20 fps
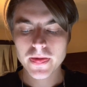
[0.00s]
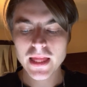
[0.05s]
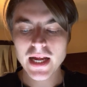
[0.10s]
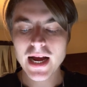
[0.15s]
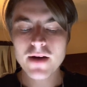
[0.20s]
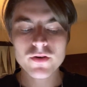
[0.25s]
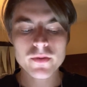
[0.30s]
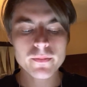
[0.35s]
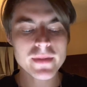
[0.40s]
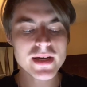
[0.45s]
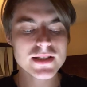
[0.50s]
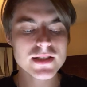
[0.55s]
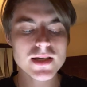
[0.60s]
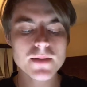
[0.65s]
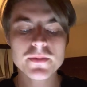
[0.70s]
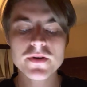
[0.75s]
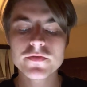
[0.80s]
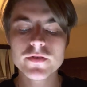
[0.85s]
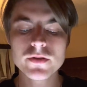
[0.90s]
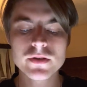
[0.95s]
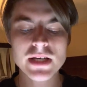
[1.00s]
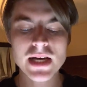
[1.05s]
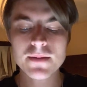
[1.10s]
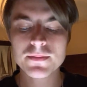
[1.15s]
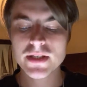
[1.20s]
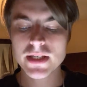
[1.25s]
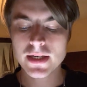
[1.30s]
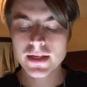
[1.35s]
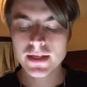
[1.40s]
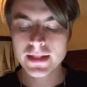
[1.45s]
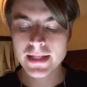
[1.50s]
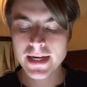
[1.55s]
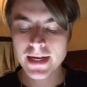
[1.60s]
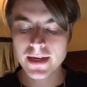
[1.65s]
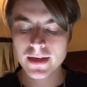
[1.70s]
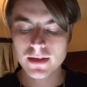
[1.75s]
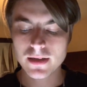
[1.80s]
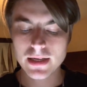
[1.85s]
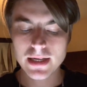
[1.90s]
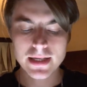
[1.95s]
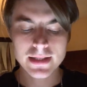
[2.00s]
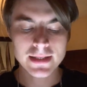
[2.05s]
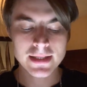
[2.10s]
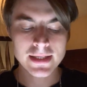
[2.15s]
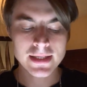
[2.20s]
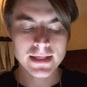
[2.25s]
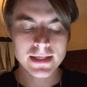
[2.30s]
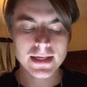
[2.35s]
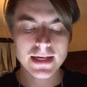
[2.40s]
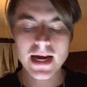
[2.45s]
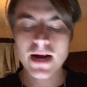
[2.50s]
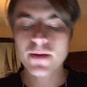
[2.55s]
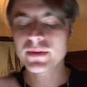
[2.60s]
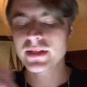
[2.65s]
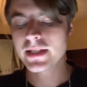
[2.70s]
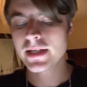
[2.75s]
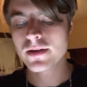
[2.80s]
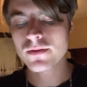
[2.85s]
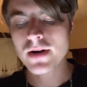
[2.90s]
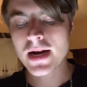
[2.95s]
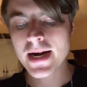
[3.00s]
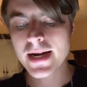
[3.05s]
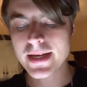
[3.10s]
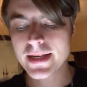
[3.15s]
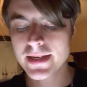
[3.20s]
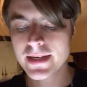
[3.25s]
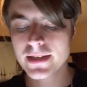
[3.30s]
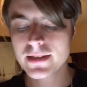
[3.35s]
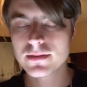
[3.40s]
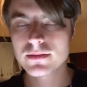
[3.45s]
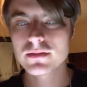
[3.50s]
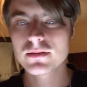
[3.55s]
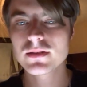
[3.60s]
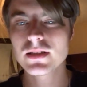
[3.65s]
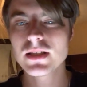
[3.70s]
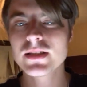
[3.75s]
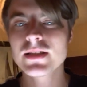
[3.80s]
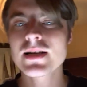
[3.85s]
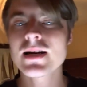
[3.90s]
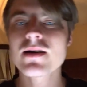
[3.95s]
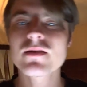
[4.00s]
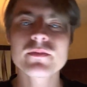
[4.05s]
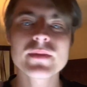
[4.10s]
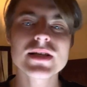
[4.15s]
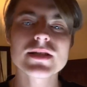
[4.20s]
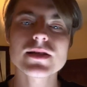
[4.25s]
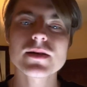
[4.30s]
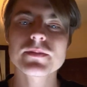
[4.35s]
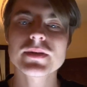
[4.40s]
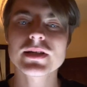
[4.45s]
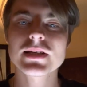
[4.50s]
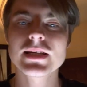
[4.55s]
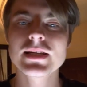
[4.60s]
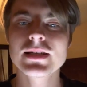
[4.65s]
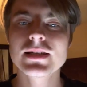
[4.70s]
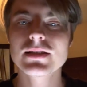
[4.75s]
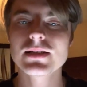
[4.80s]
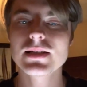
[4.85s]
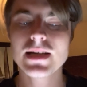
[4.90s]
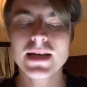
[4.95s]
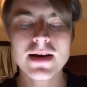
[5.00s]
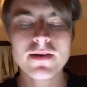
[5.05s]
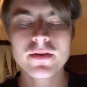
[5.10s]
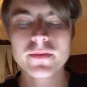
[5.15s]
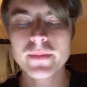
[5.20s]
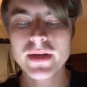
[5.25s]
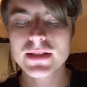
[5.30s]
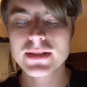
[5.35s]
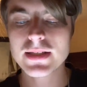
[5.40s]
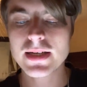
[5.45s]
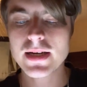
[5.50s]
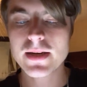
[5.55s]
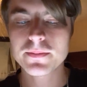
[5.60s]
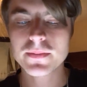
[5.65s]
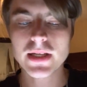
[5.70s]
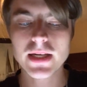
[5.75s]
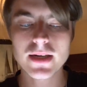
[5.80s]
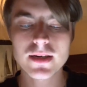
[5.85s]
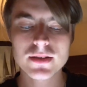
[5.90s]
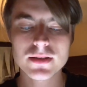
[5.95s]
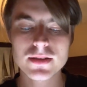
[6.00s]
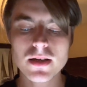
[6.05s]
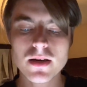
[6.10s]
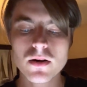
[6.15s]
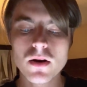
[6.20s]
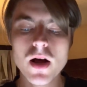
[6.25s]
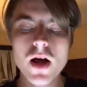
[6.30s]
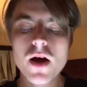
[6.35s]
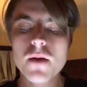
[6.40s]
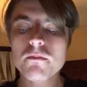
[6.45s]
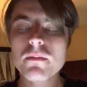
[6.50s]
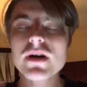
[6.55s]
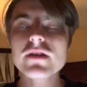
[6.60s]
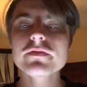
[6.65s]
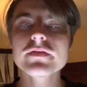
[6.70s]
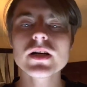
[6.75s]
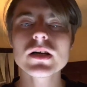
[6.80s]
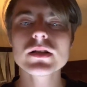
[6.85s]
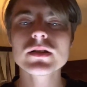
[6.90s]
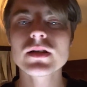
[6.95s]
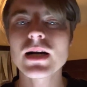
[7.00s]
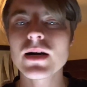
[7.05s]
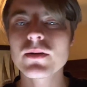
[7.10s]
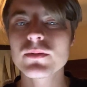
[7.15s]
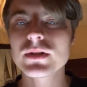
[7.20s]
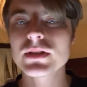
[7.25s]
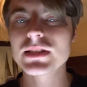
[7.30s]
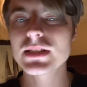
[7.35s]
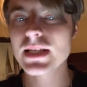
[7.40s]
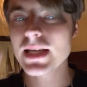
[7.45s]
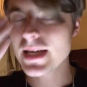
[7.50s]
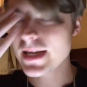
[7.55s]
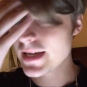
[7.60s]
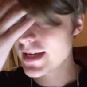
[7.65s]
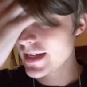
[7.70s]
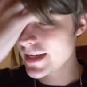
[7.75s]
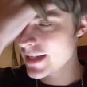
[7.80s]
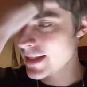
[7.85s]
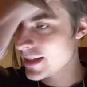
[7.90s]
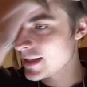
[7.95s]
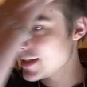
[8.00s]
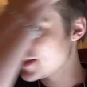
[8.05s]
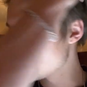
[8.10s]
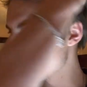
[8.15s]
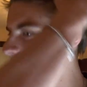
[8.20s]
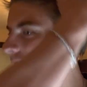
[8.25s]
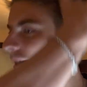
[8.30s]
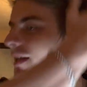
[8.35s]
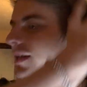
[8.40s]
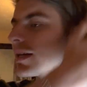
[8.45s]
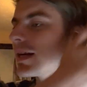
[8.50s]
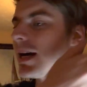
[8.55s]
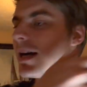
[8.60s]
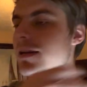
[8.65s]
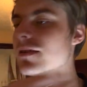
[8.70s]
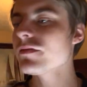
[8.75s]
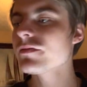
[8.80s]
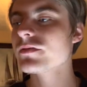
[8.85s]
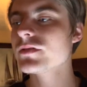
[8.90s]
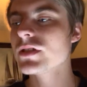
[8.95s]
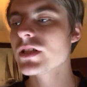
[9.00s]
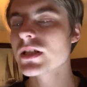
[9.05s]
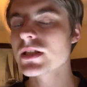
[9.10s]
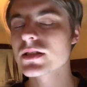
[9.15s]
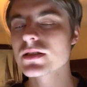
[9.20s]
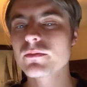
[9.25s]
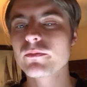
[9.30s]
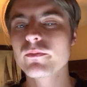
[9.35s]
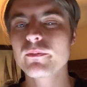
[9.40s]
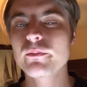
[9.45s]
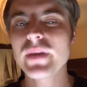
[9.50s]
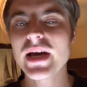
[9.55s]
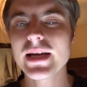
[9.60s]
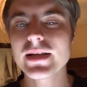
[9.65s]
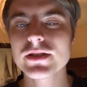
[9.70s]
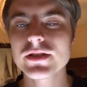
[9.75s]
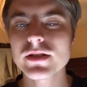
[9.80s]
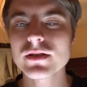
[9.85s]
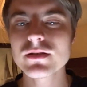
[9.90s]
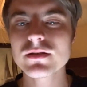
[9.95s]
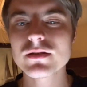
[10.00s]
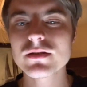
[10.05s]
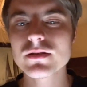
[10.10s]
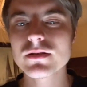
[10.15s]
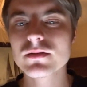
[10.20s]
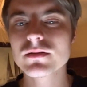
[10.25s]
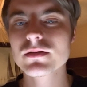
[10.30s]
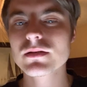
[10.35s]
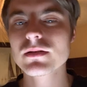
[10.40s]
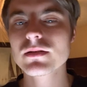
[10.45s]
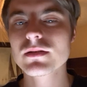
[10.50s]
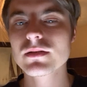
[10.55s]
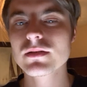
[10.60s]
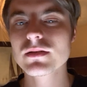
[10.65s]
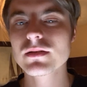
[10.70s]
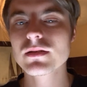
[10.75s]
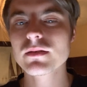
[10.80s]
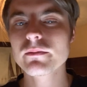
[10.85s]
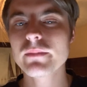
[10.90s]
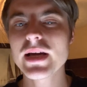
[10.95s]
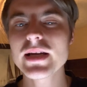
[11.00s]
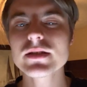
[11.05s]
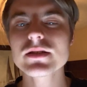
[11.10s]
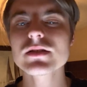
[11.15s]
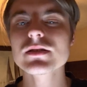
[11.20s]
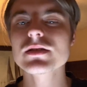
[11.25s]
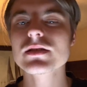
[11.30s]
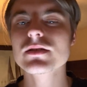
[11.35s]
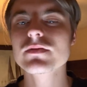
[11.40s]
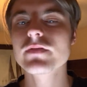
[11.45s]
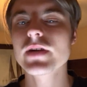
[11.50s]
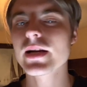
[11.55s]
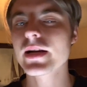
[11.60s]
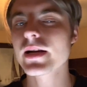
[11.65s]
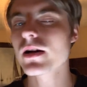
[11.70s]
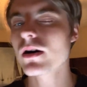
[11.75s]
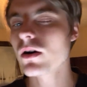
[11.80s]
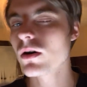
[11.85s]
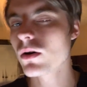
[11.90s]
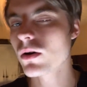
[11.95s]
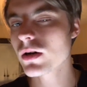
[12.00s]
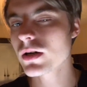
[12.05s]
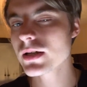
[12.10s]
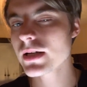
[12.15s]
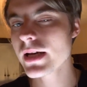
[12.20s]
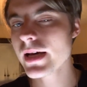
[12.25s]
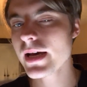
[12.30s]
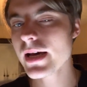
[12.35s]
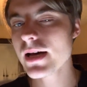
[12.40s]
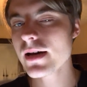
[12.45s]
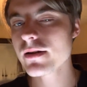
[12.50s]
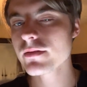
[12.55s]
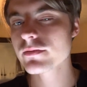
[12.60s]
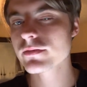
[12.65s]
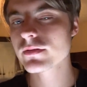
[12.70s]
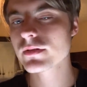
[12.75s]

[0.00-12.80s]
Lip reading: I would mess up a few times here and there, and then I would get it right again. And then I'd mess up again, and I would mess it up there. So my failure, I would say, is kind of just patience. Patience is very hard to have,